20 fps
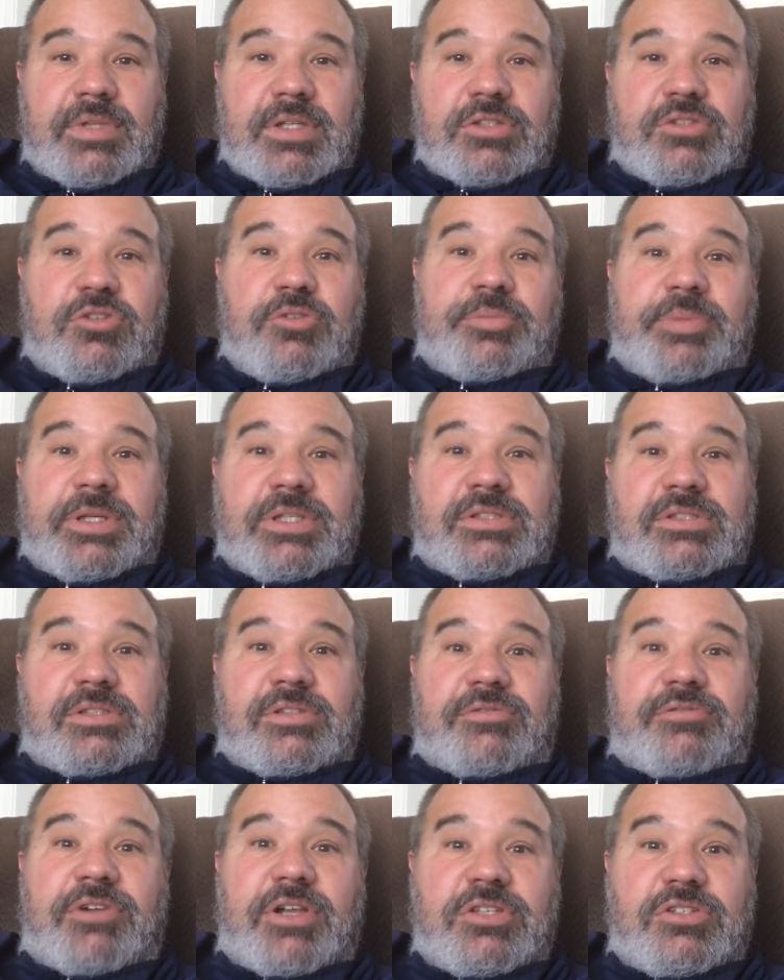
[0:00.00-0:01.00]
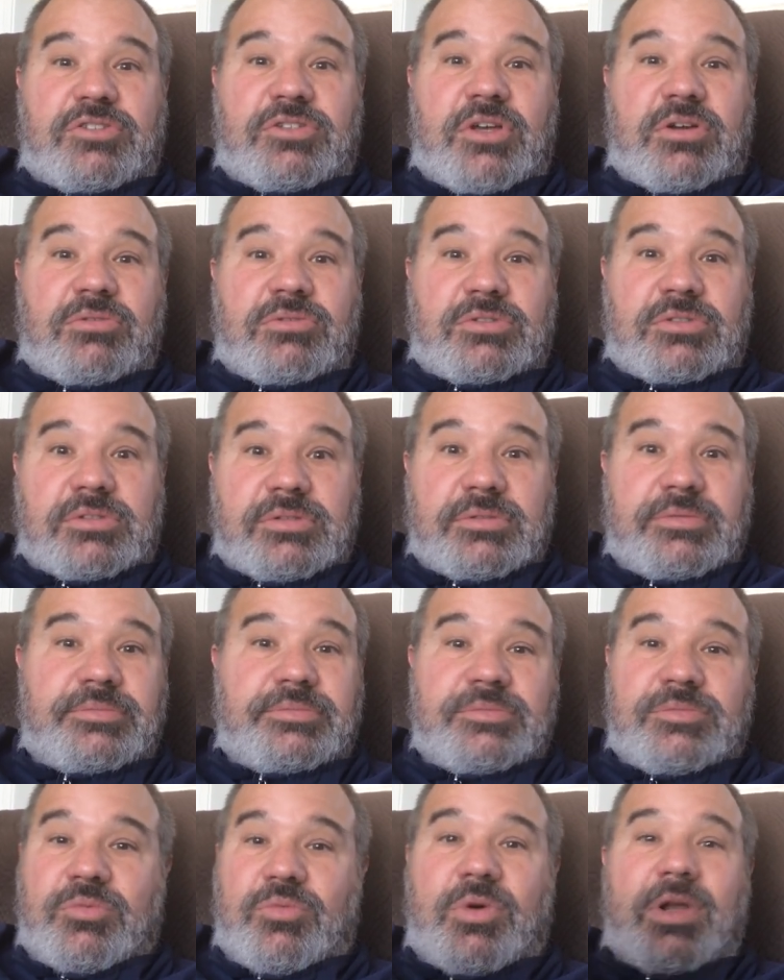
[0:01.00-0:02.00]
2 pieces of French toast,
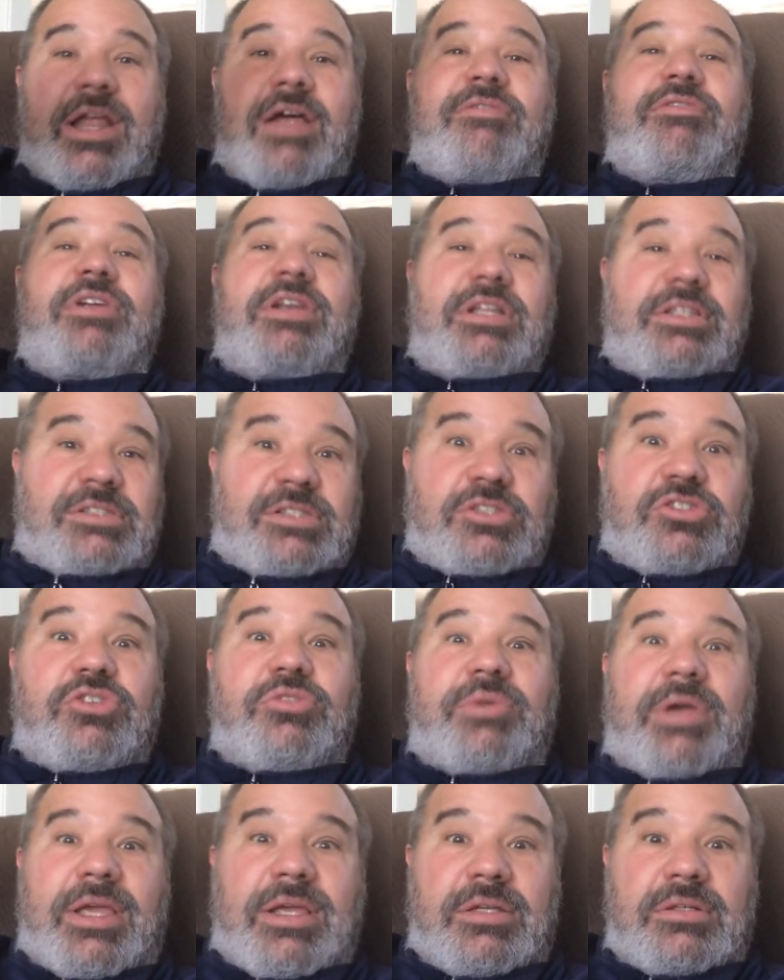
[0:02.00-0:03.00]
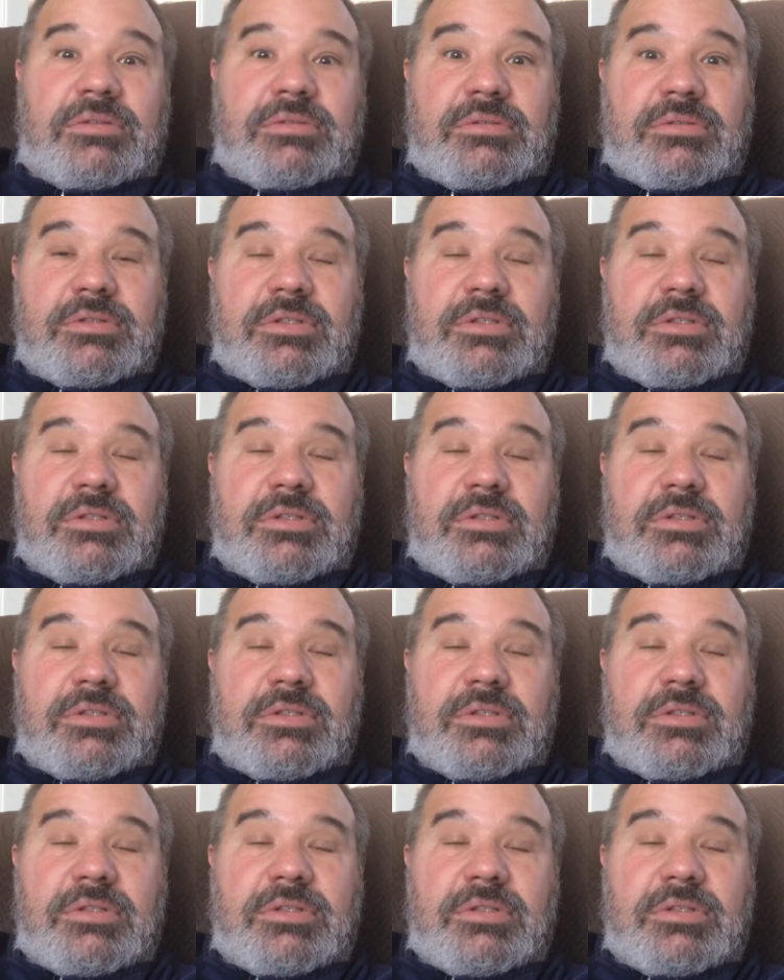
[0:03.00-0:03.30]
whatever it is that you ate.